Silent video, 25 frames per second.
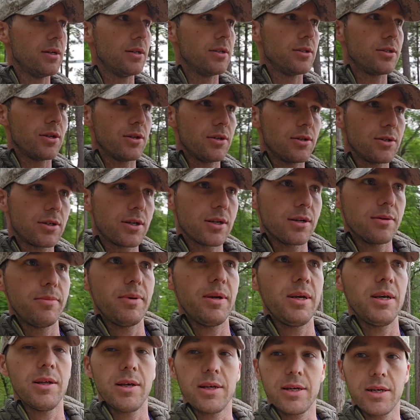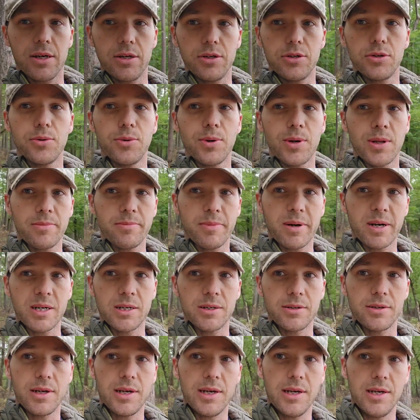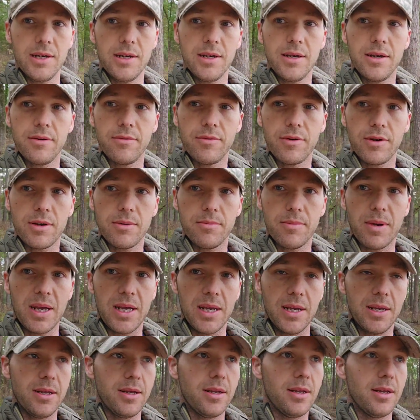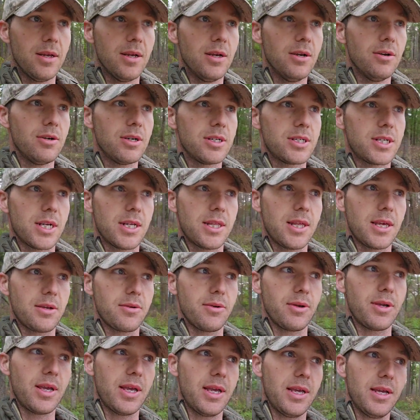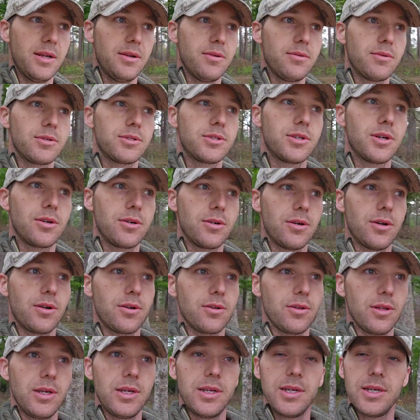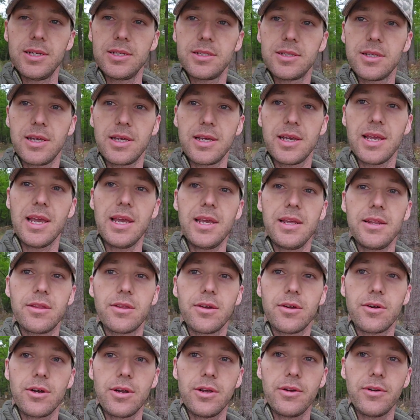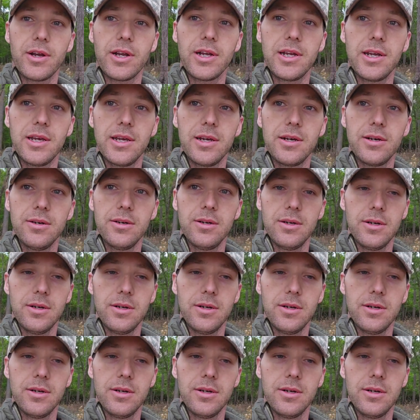So it's gonna be like a twenty mile day if we can make it, which I think we can. We're starting early. It's like eight thirty right now.